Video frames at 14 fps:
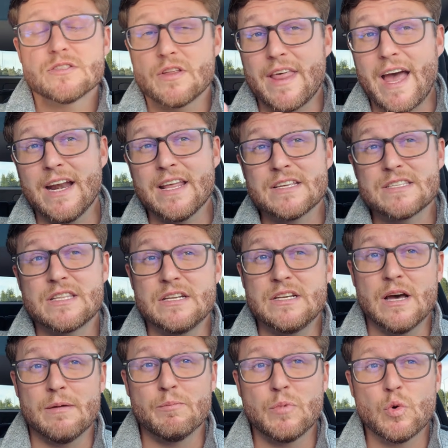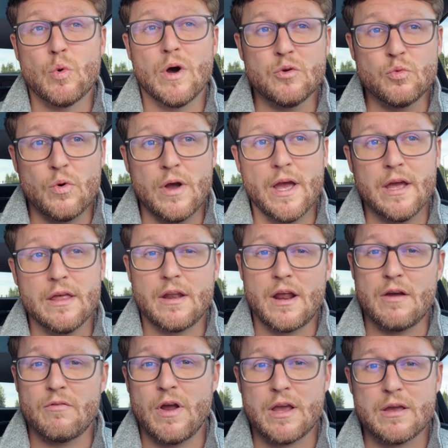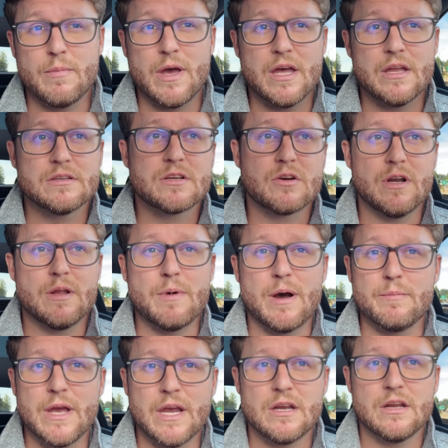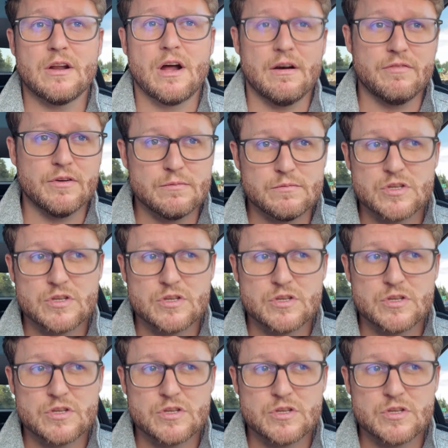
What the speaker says: So that is the number one way that I recommend going about making an offer.